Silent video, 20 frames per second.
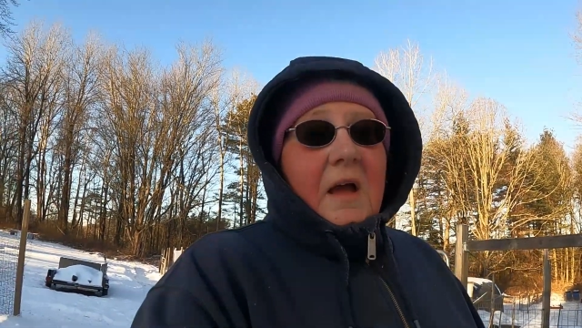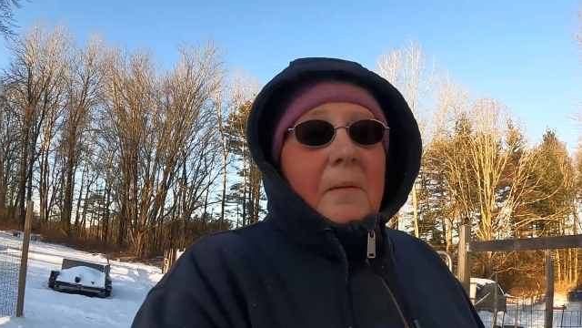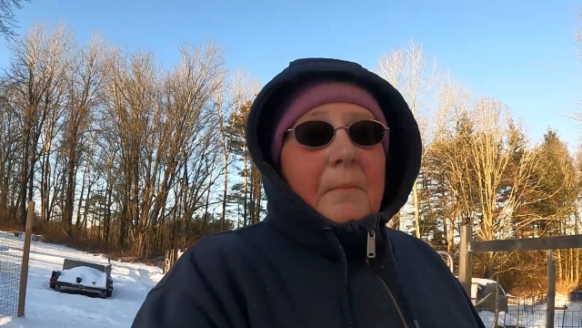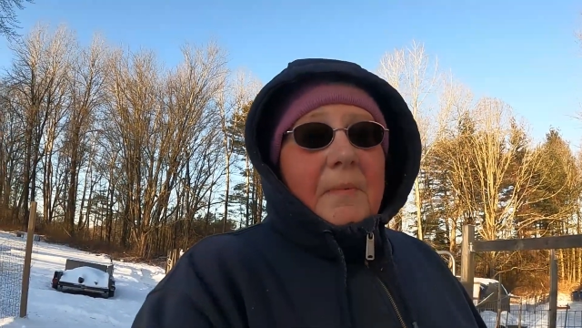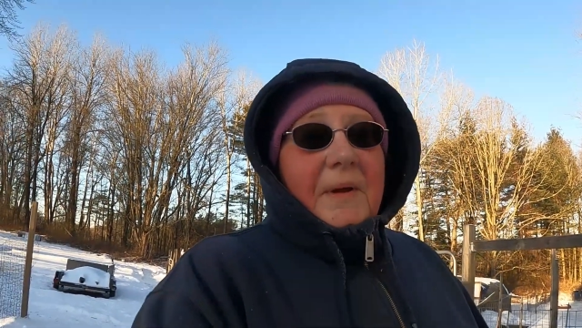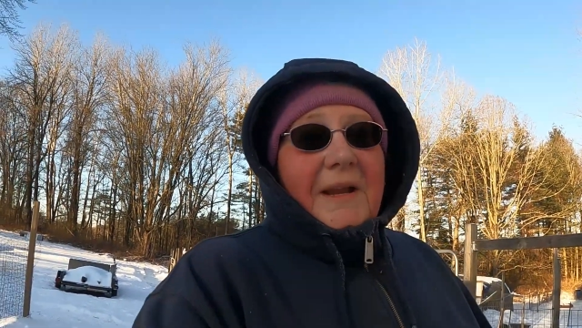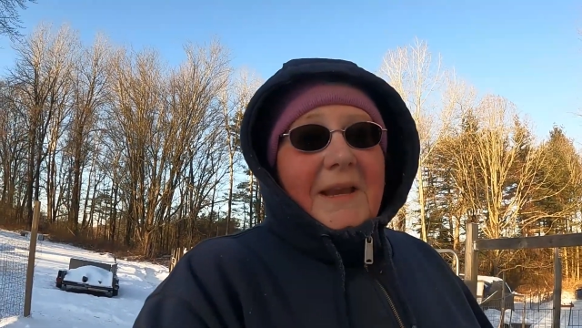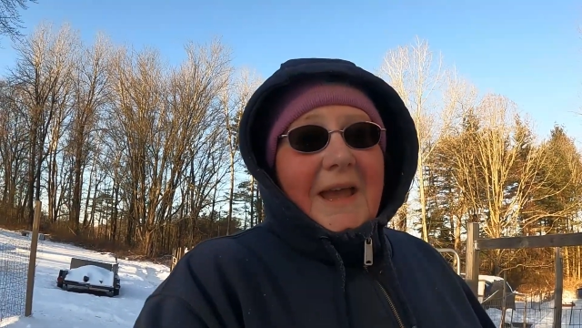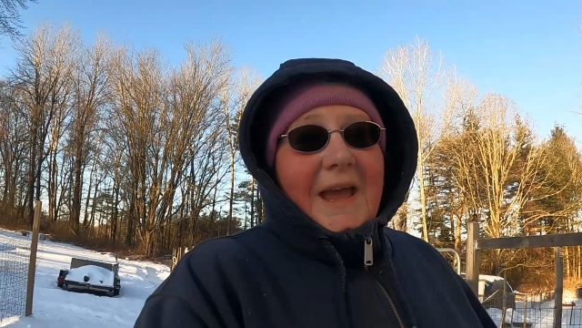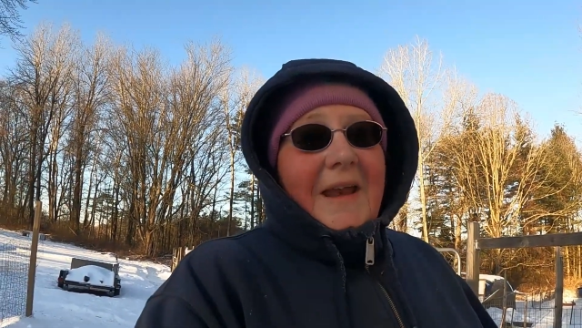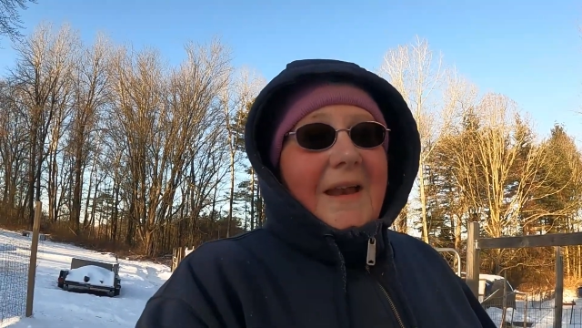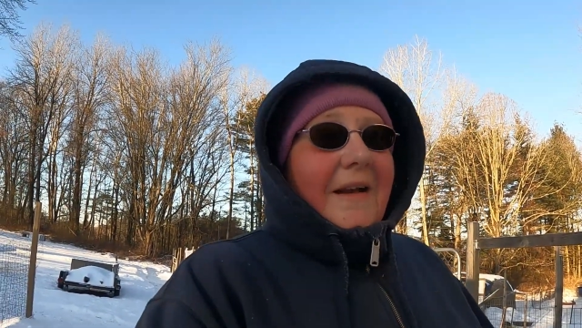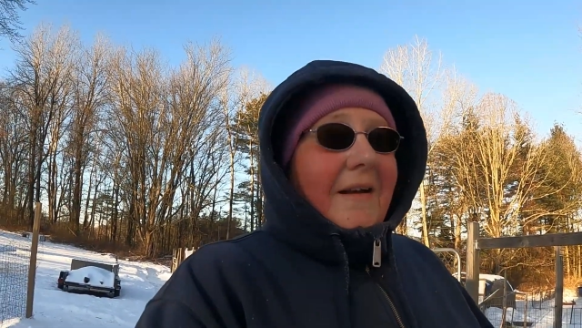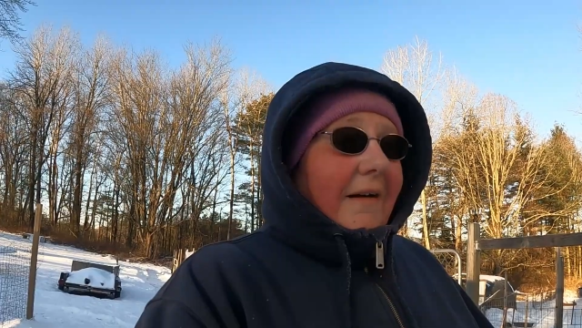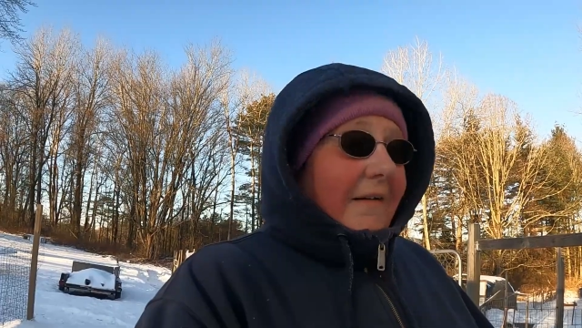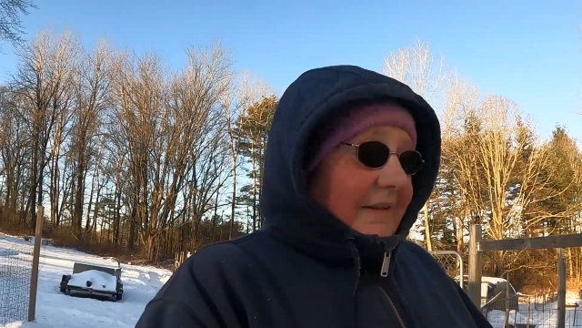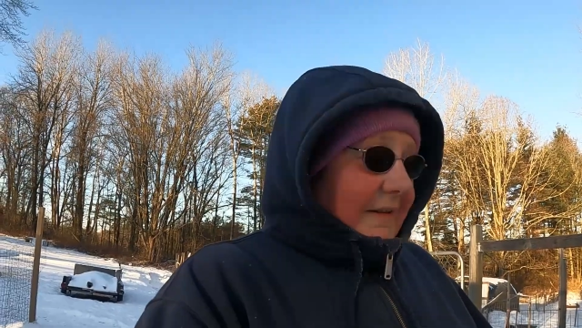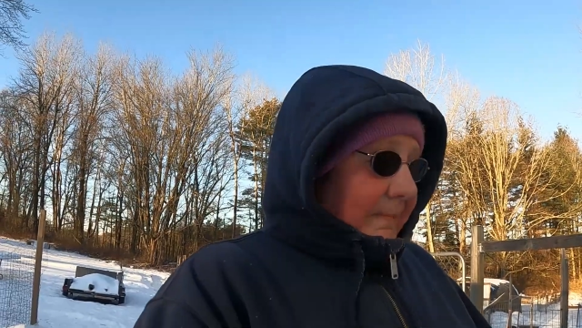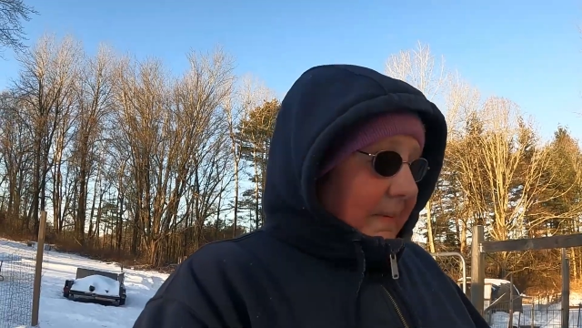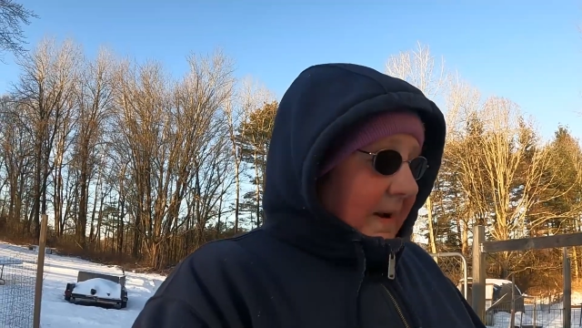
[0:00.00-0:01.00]
But again, it
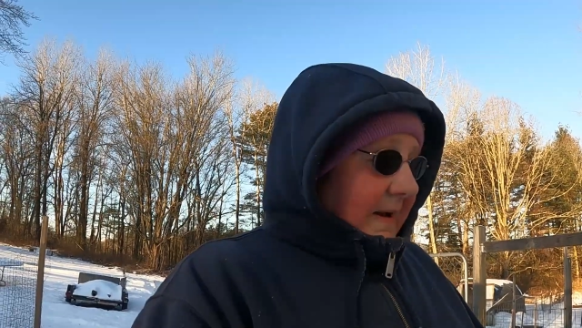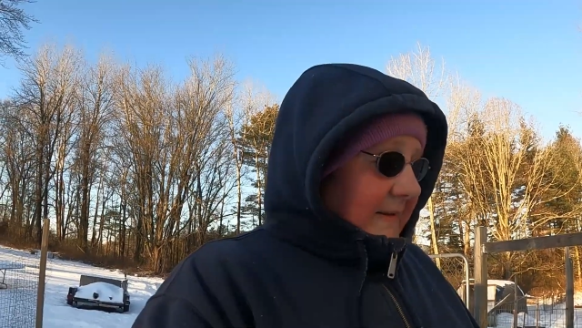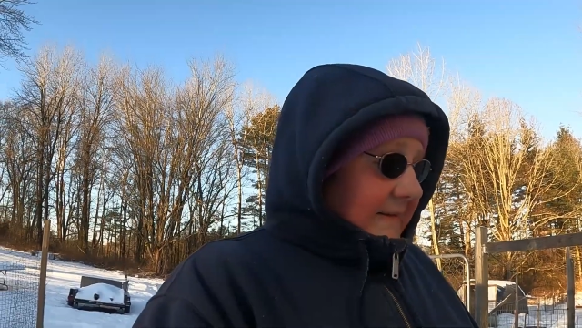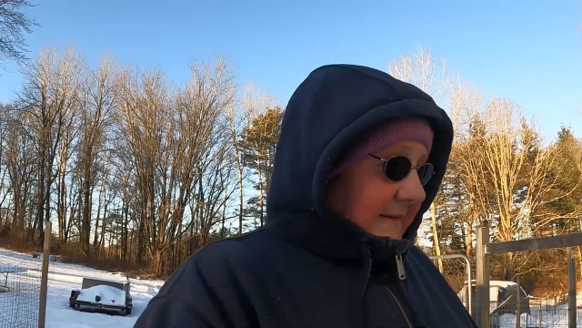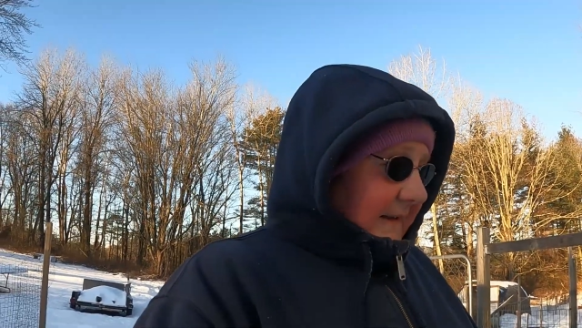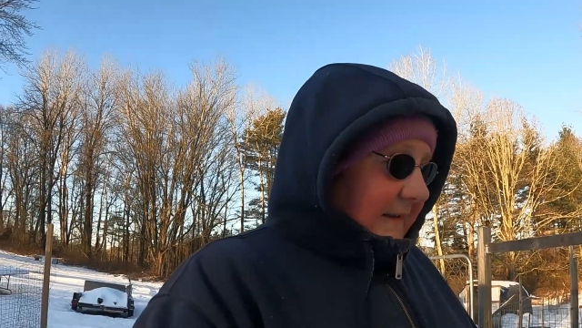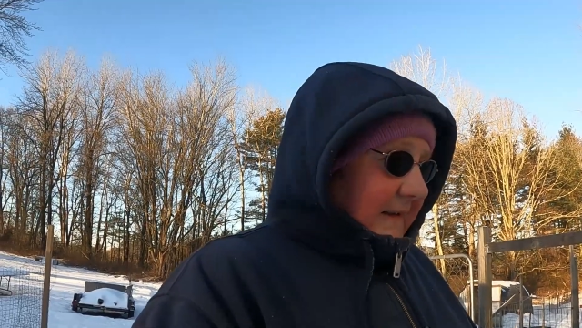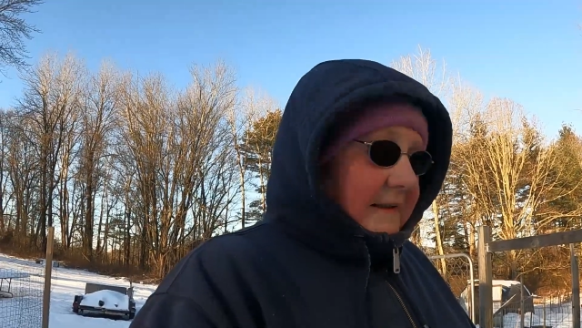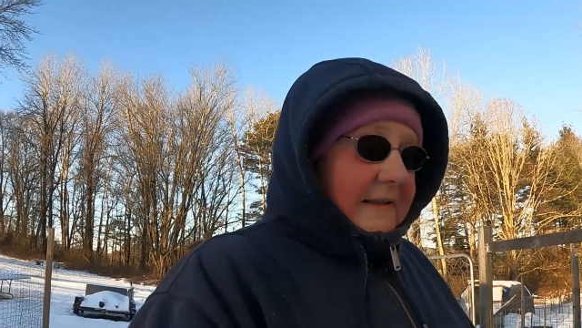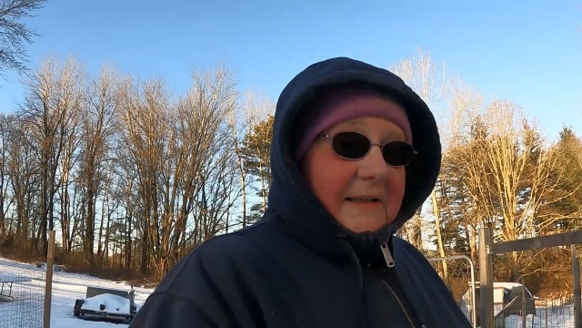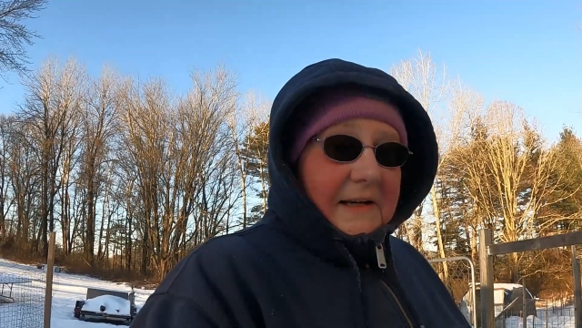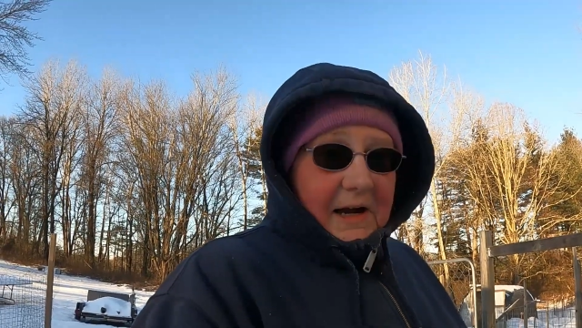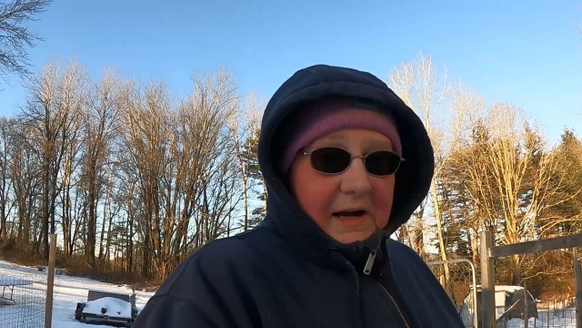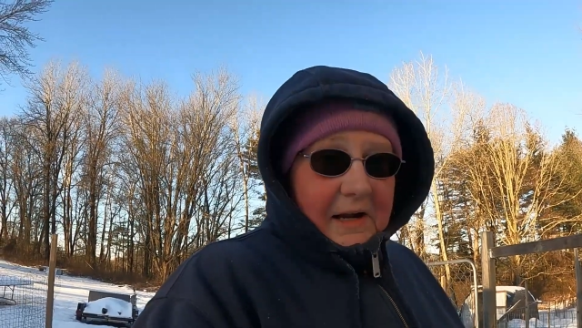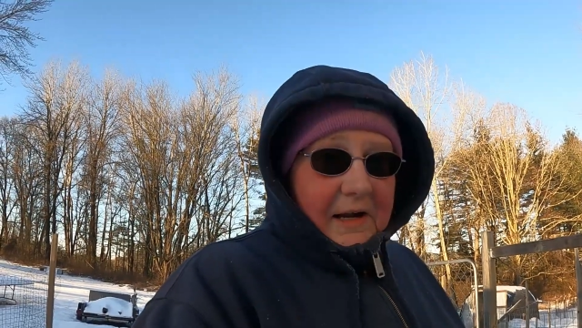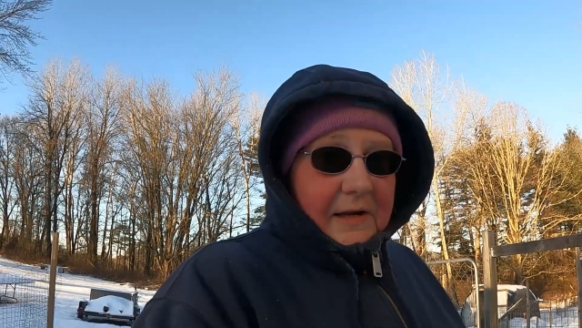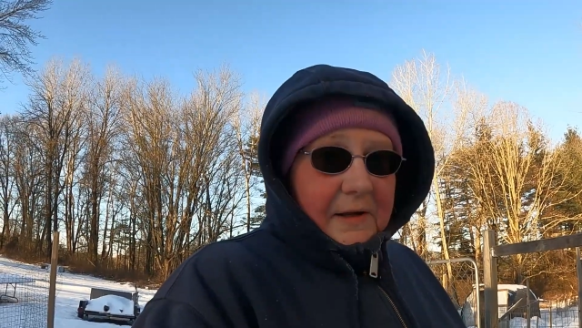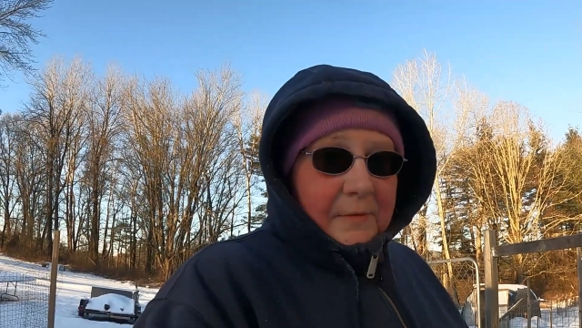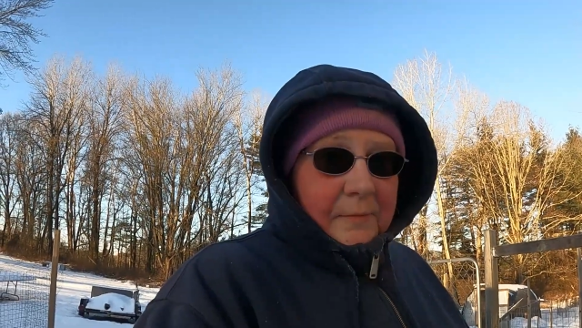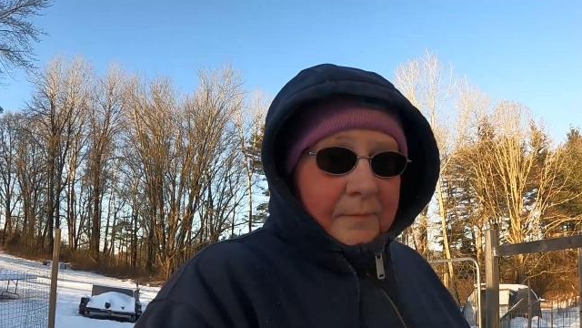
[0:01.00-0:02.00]
all depends on the
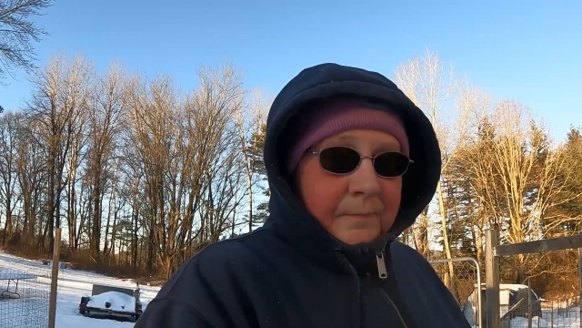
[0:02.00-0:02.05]
duck.